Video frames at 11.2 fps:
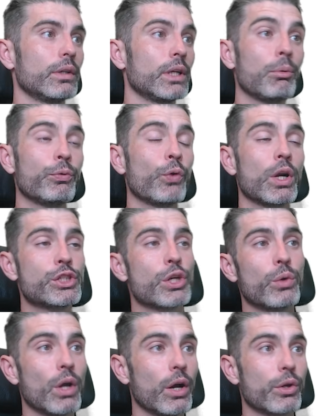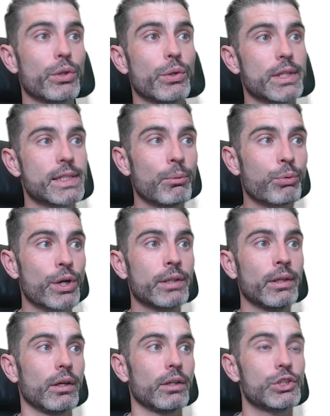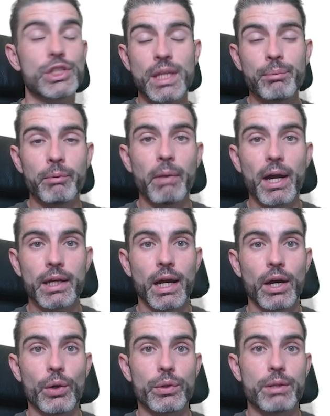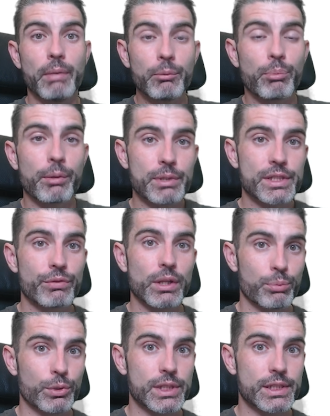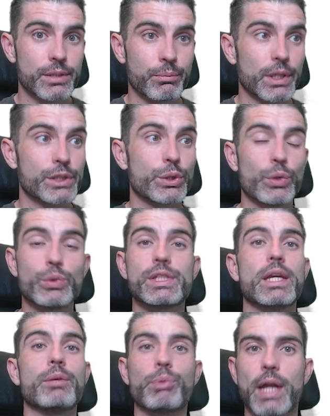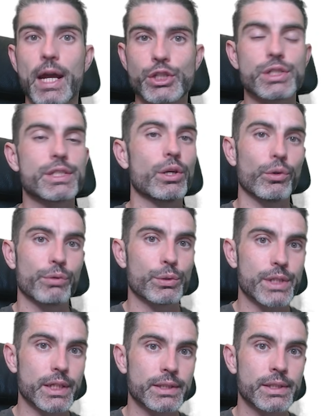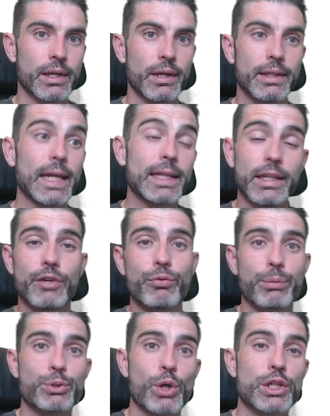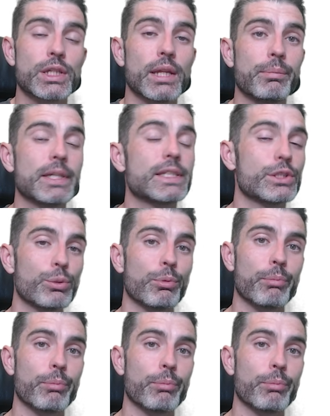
Now before I show you how to do this upgrade, just keep in mind how the main purpose of the input system is to use the input actions and all of those things, that layer of abstraction that makes it super